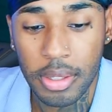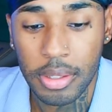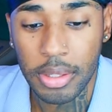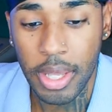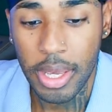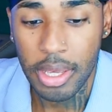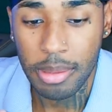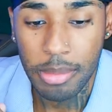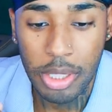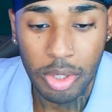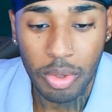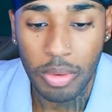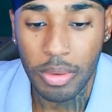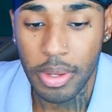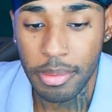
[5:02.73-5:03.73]
they can be
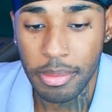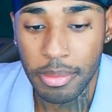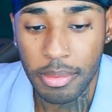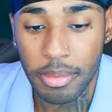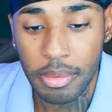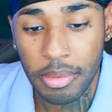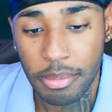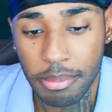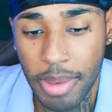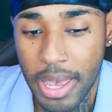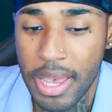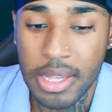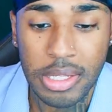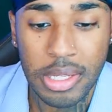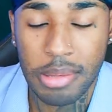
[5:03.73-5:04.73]
doing
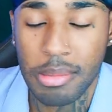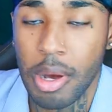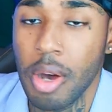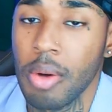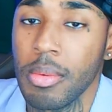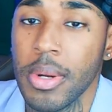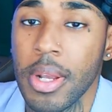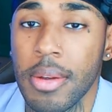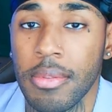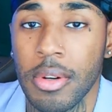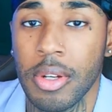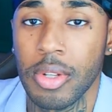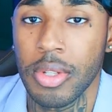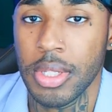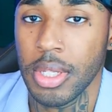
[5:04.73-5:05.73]
basketball, whatever
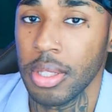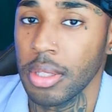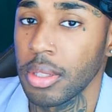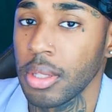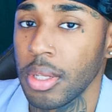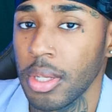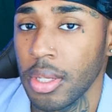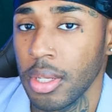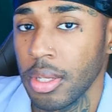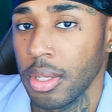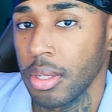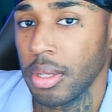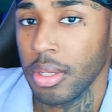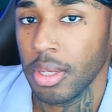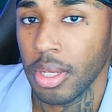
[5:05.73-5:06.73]
else, and
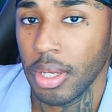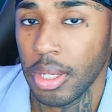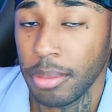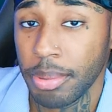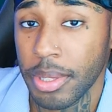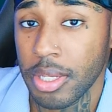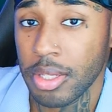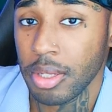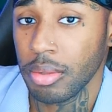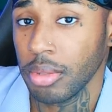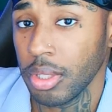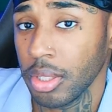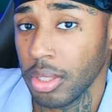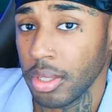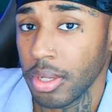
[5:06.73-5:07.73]
it depends on
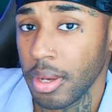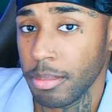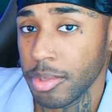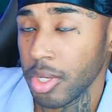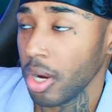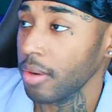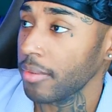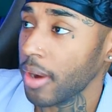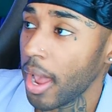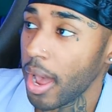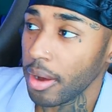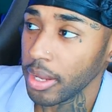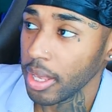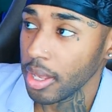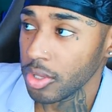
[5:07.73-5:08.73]
the observer
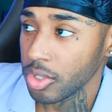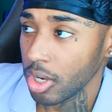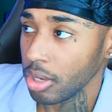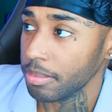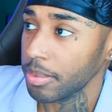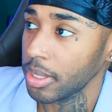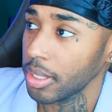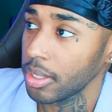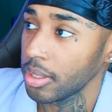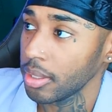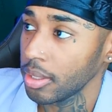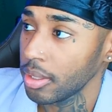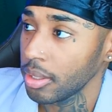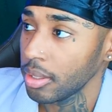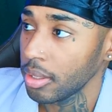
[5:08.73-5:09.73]
how they interpret it.
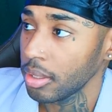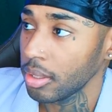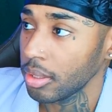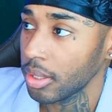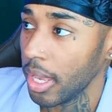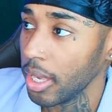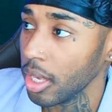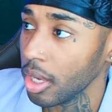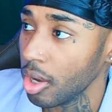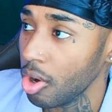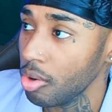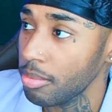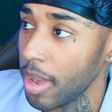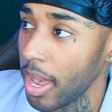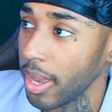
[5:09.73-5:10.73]
They can
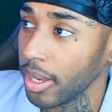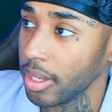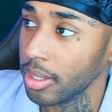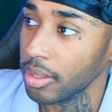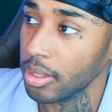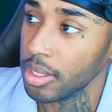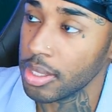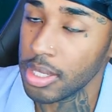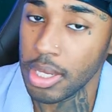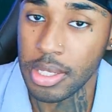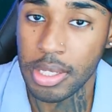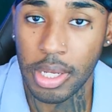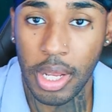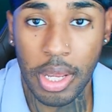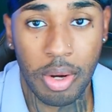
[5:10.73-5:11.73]
go back and attend
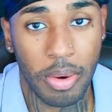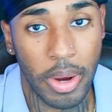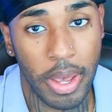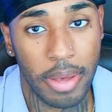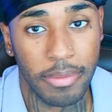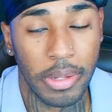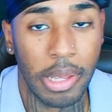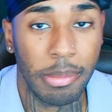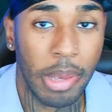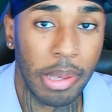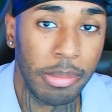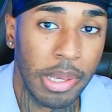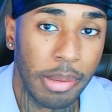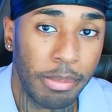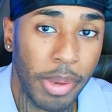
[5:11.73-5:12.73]
to their craft, and they may
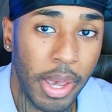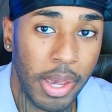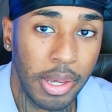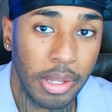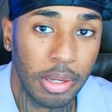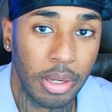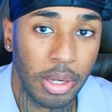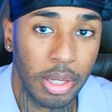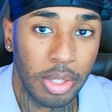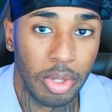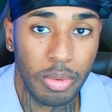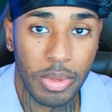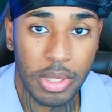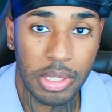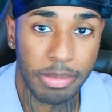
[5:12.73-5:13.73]
be a painter, and
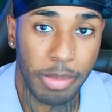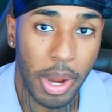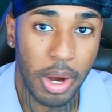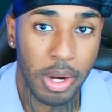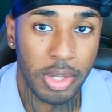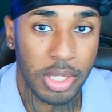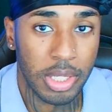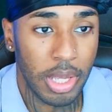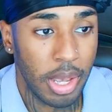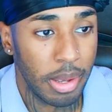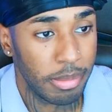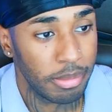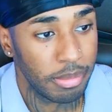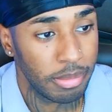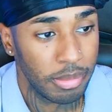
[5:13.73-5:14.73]
you inspired
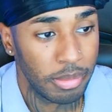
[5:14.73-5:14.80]
something,